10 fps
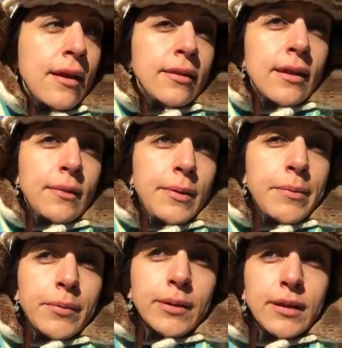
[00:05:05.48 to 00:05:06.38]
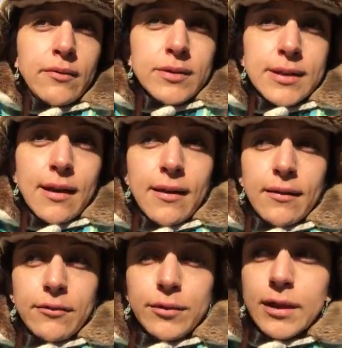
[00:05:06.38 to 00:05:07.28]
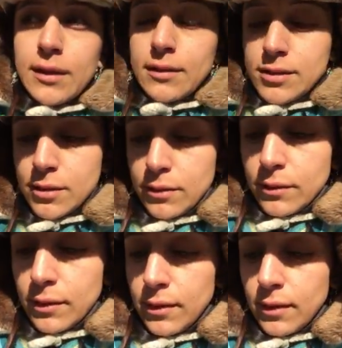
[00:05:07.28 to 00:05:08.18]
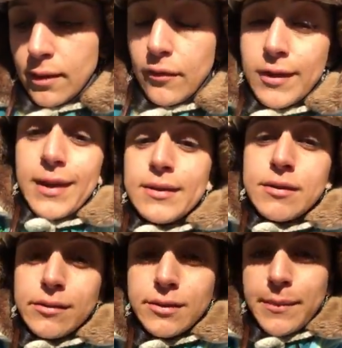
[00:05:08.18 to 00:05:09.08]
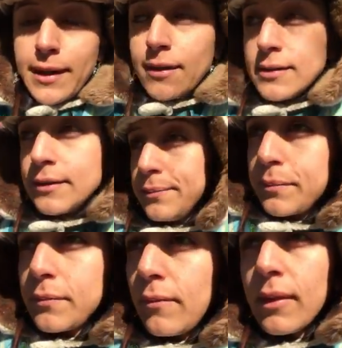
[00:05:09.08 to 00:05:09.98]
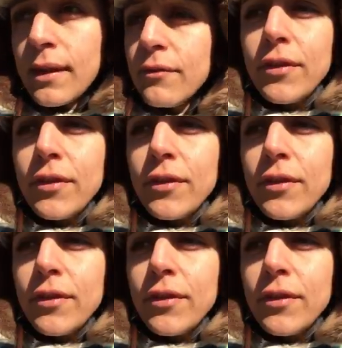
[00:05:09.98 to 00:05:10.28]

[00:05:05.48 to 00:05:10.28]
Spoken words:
that people would leave was related to financial demands and